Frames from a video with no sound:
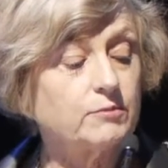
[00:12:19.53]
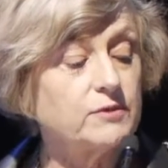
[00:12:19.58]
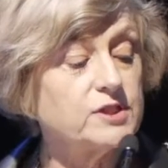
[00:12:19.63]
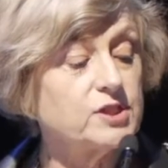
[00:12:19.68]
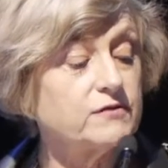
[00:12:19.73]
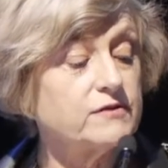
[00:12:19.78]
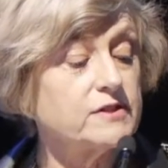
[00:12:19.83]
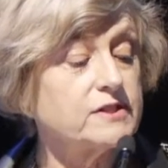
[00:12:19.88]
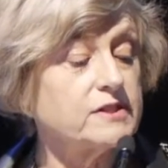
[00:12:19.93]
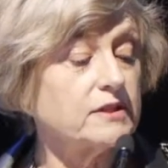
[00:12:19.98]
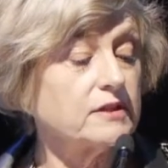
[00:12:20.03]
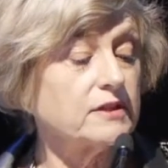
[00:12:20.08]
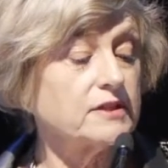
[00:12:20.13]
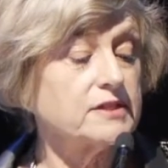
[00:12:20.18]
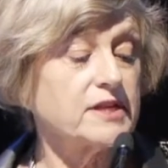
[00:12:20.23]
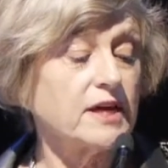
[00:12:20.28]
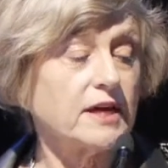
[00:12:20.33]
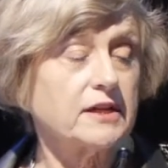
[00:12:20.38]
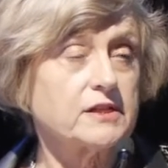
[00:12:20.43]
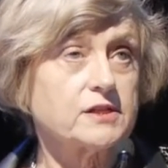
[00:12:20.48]
which
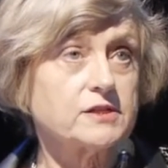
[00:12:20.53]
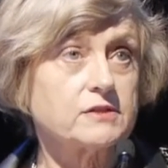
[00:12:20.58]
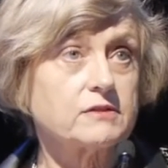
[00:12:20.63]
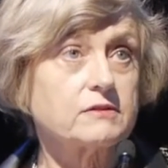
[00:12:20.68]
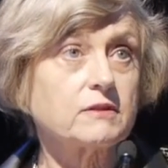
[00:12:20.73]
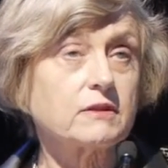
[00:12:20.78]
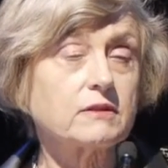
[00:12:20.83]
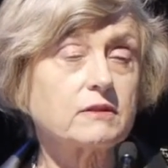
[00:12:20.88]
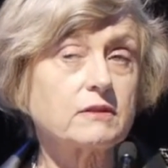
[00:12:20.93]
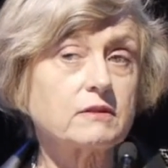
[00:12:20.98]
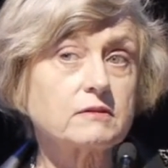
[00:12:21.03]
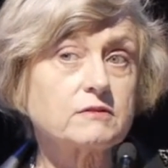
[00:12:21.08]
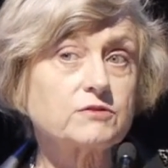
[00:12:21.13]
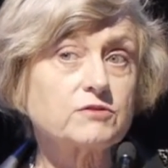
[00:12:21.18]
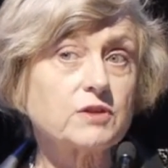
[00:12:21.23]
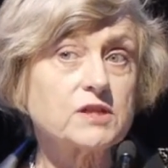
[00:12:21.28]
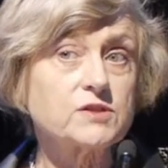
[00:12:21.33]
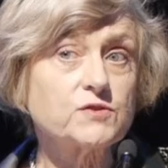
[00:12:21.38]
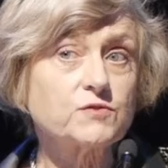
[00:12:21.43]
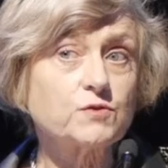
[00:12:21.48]
facilitates
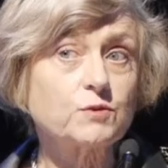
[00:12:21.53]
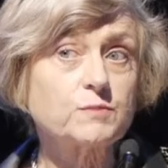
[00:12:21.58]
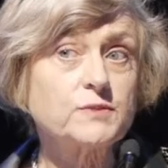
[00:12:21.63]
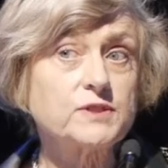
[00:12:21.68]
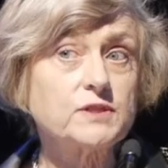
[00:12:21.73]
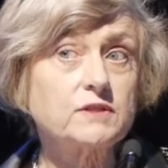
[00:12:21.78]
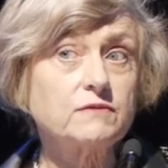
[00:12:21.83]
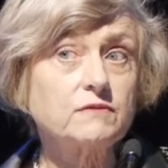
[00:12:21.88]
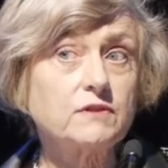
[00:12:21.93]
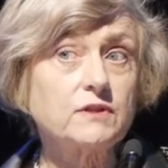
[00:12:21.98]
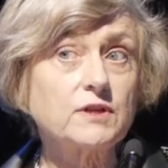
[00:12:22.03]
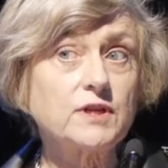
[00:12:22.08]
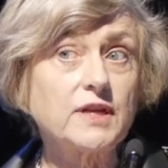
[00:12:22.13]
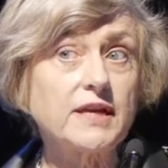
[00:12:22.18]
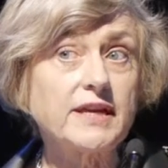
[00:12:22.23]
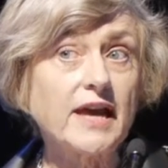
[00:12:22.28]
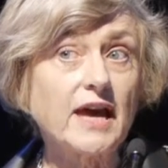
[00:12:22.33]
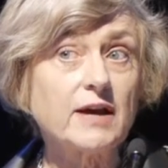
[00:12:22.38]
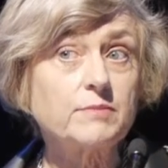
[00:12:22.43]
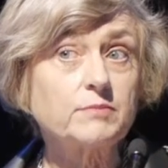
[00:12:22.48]
transformative
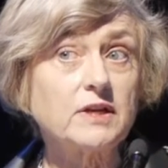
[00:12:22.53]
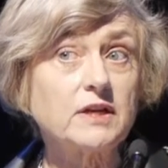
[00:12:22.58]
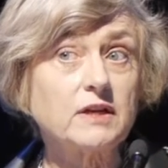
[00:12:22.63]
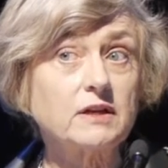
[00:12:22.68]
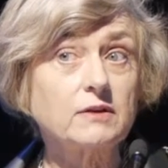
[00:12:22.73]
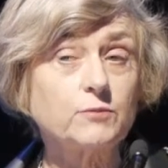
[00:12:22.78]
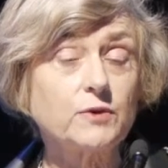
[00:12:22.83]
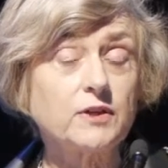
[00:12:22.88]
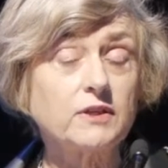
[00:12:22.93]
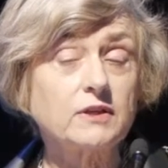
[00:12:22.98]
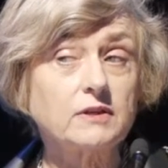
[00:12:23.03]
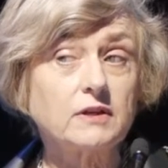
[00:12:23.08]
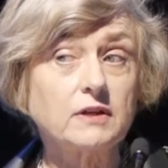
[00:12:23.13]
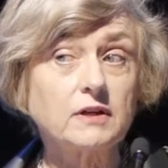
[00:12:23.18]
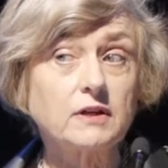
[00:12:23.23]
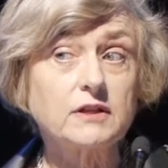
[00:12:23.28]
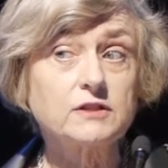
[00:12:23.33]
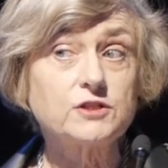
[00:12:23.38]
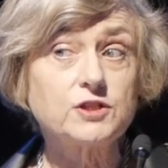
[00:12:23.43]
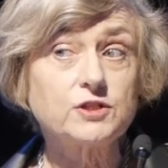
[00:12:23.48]
learning happening within
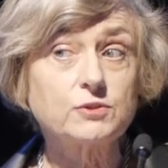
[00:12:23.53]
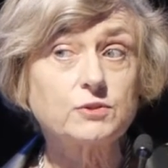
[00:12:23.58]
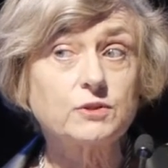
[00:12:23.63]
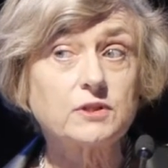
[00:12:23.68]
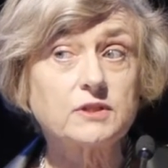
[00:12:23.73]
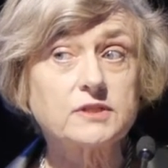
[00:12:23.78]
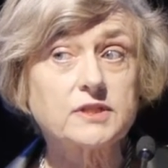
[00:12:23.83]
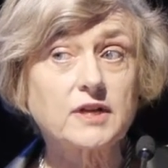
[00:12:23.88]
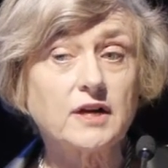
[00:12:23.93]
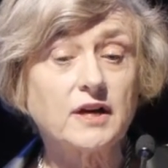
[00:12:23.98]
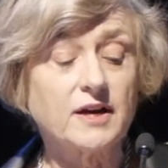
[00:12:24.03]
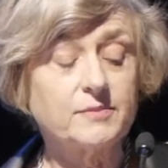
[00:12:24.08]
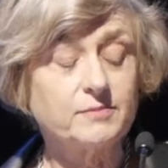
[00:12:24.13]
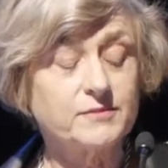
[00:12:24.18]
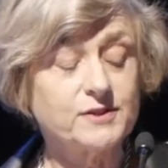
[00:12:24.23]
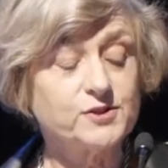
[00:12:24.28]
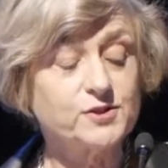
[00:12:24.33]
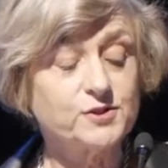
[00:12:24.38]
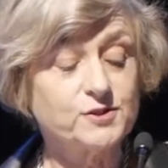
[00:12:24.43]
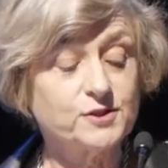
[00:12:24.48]
a shorter
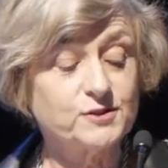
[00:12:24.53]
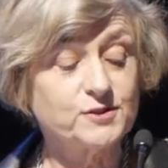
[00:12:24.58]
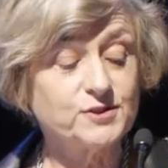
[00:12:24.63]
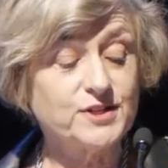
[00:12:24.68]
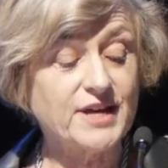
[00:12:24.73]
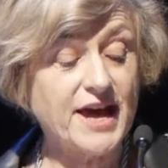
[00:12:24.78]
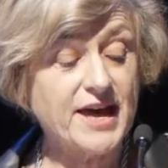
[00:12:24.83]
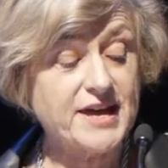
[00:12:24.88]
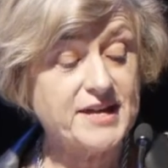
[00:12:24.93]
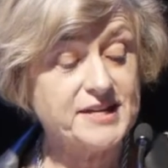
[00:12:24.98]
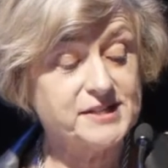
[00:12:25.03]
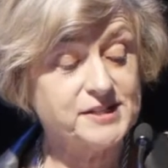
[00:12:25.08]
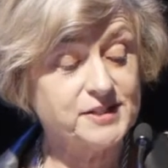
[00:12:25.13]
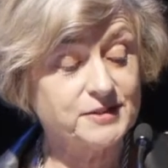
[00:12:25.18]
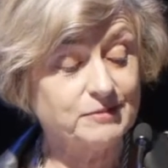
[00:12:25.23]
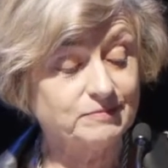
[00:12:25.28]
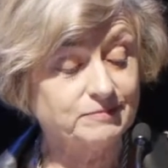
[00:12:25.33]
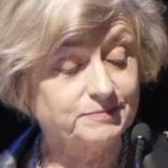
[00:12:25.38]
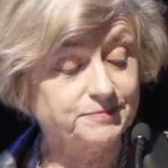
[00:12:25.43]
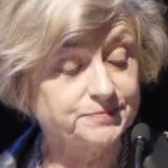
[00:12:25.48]
time as 2
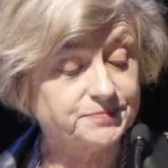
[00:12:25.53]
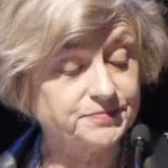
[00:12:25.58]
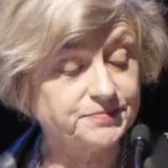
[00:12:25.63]
days.